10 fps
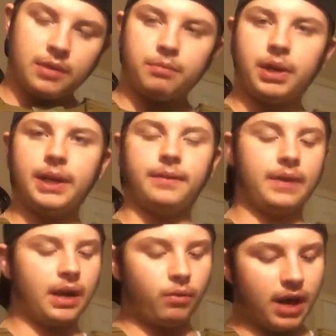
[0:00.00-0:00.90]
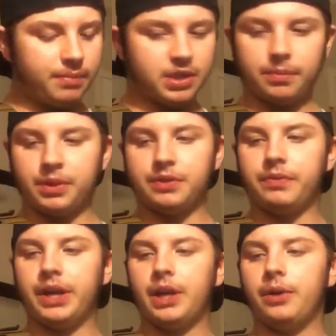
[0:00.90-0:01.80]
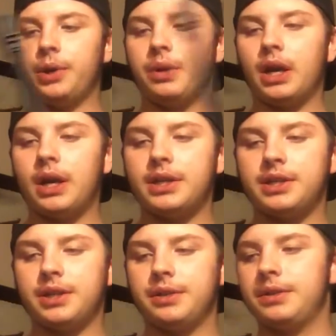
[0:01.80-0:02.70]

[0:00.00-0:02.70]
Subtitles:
But that wraps up this video, you guys.